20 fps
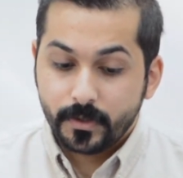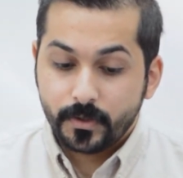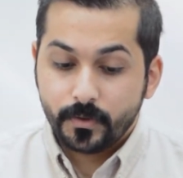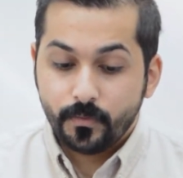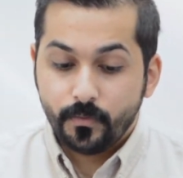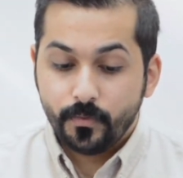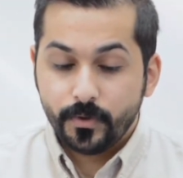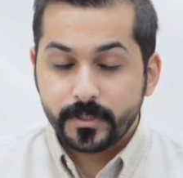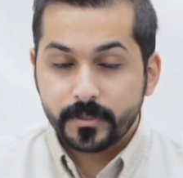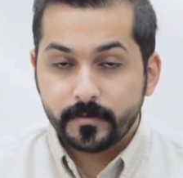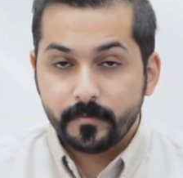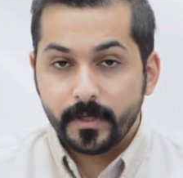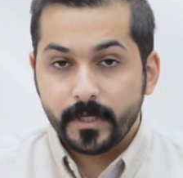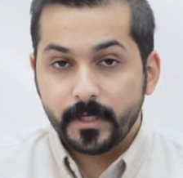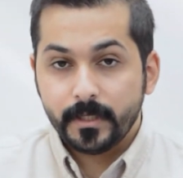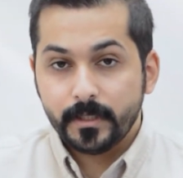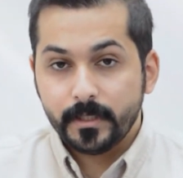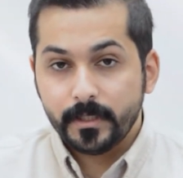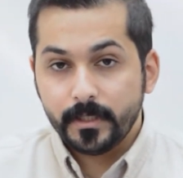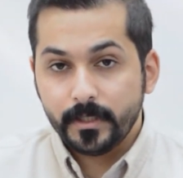which may
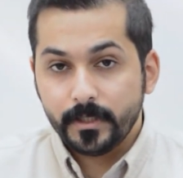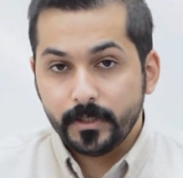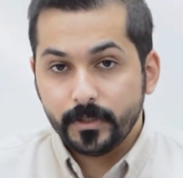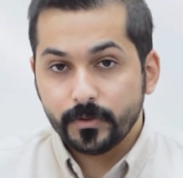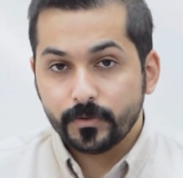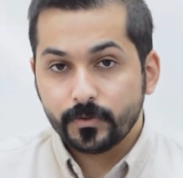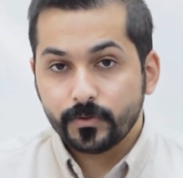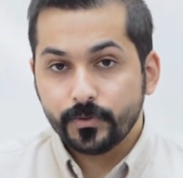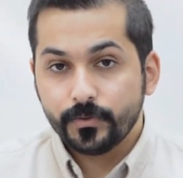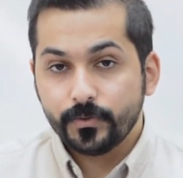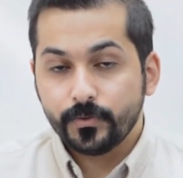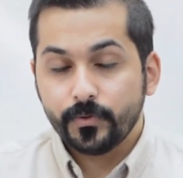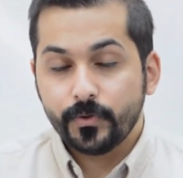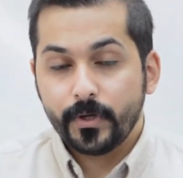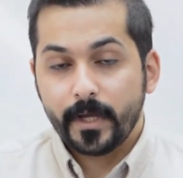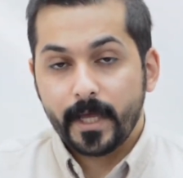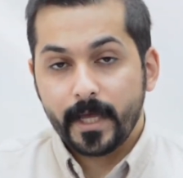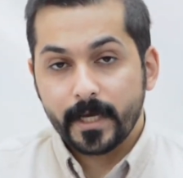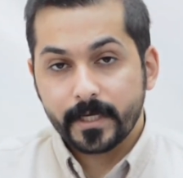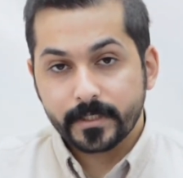lead
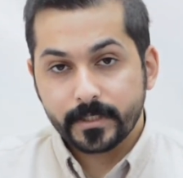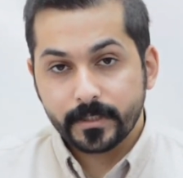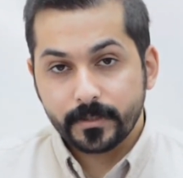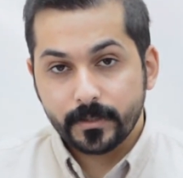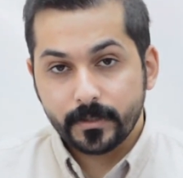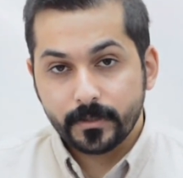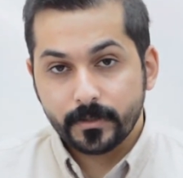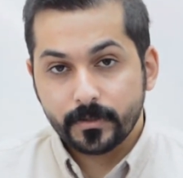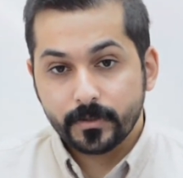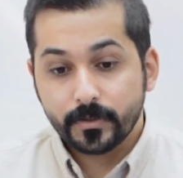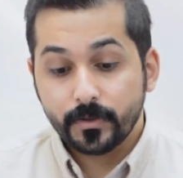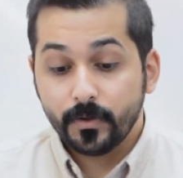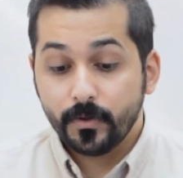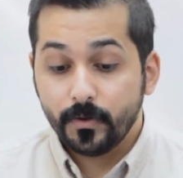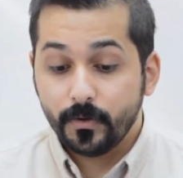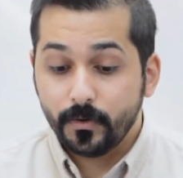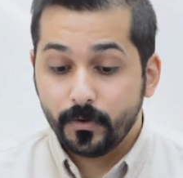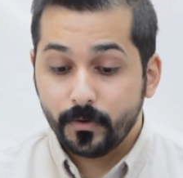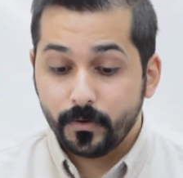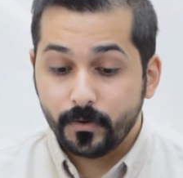to accident
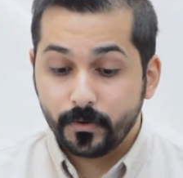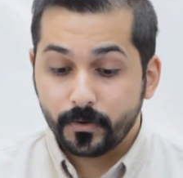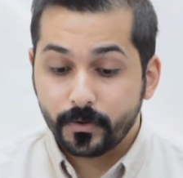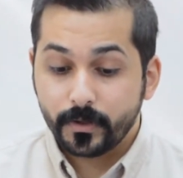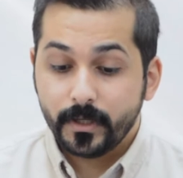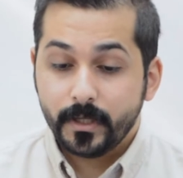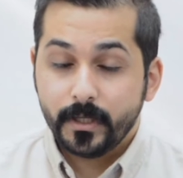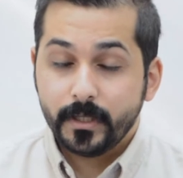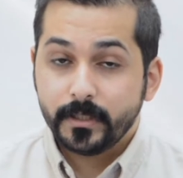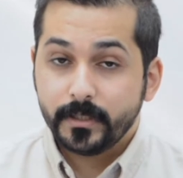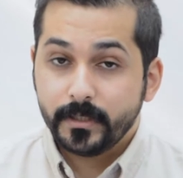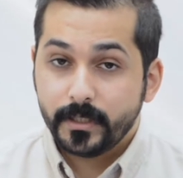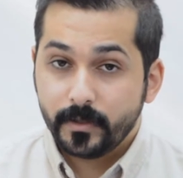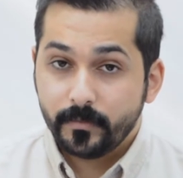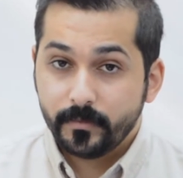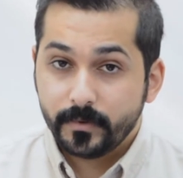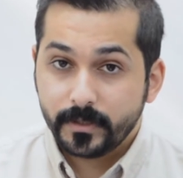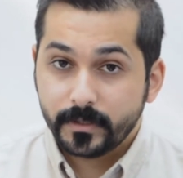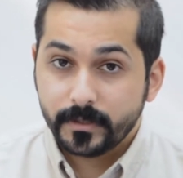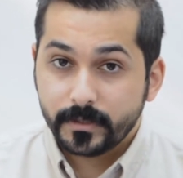or
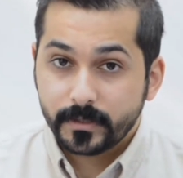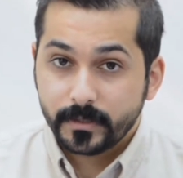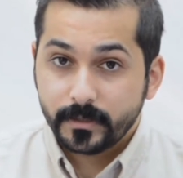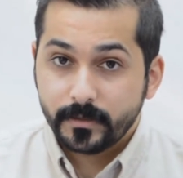damage